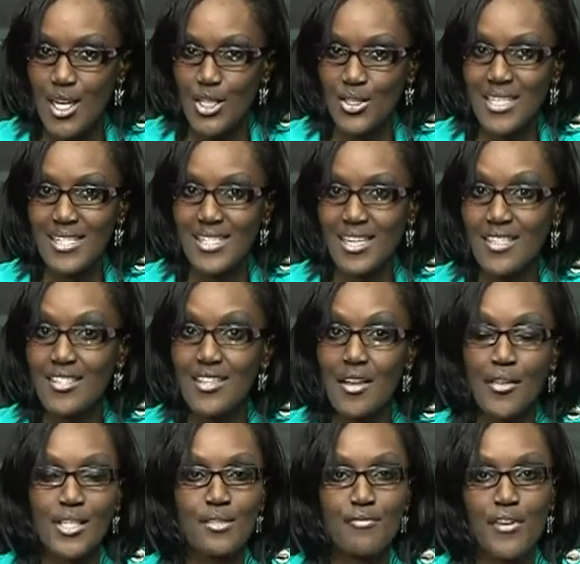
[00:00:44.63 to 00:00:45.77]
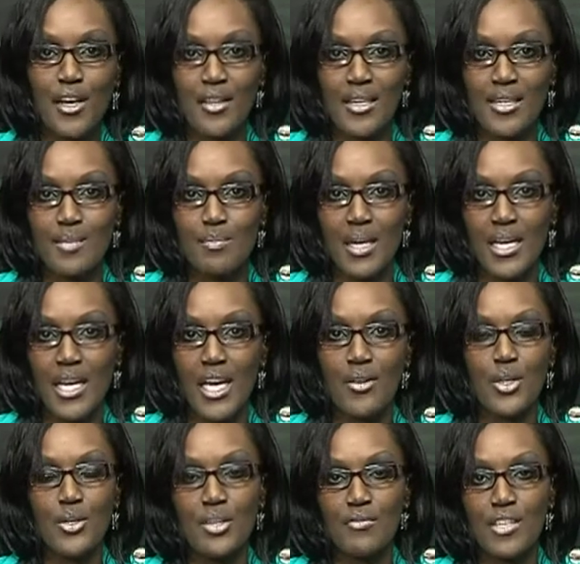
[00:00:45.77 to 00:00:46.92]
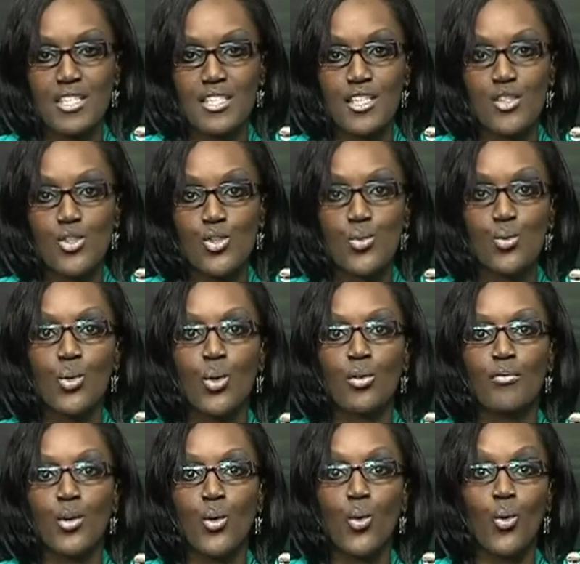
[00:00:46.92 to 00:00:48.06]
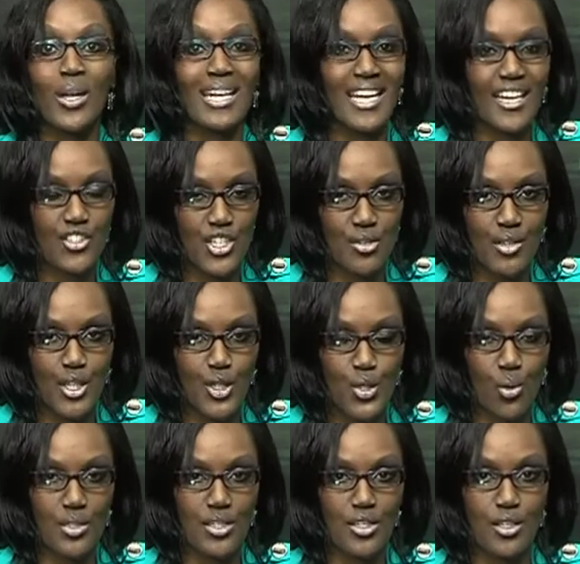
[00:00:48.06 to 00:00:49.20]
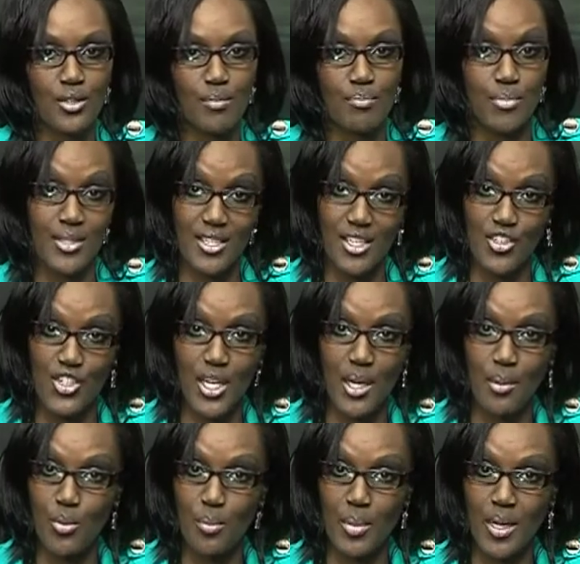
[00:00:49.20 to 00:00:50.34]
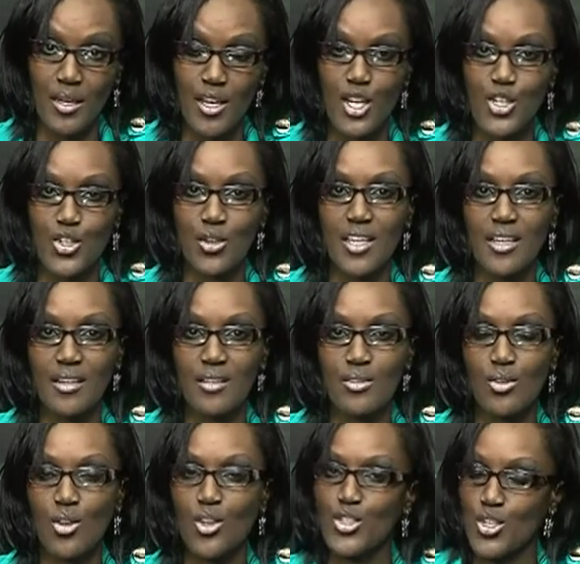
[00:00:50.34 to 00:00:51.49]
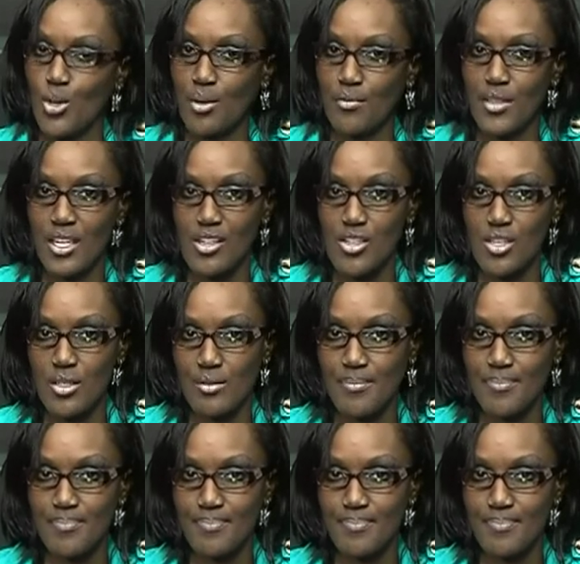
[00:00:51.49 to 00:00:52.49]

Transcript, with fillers: To discuss this further is Makerere University School of Law lecturer Dr. Busingye Kabumba, joining us on Talk of the Nation.